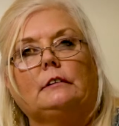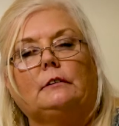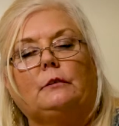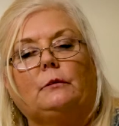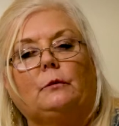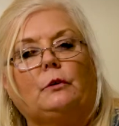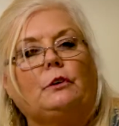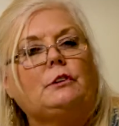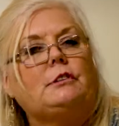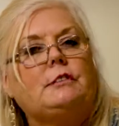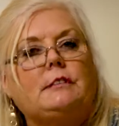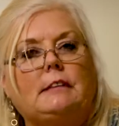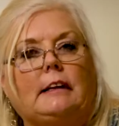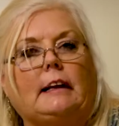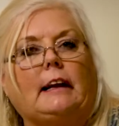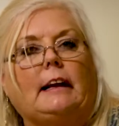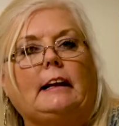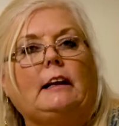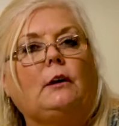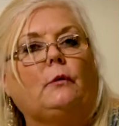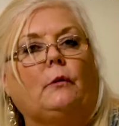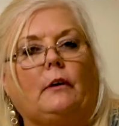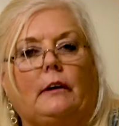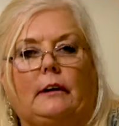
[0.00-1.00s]
worst thing
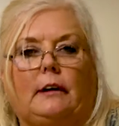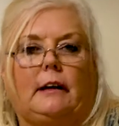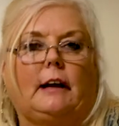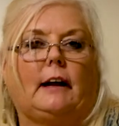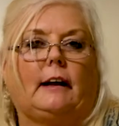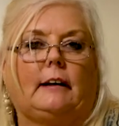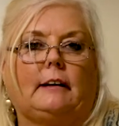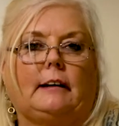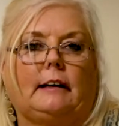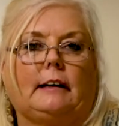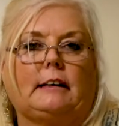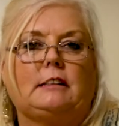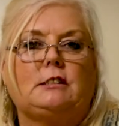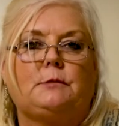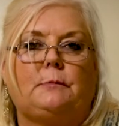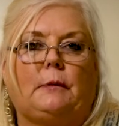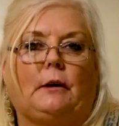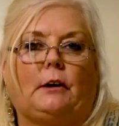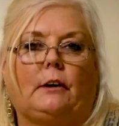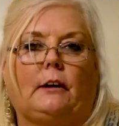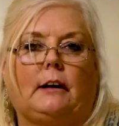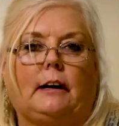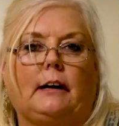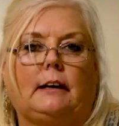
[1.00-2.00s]
anyone can
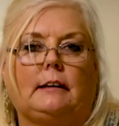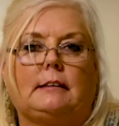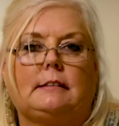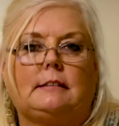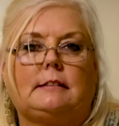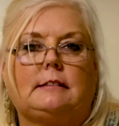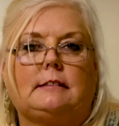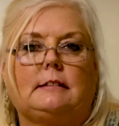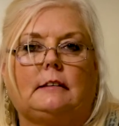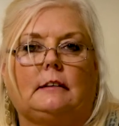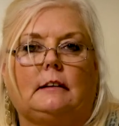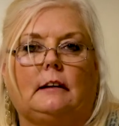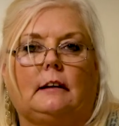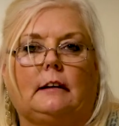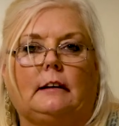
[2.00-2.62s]
experience.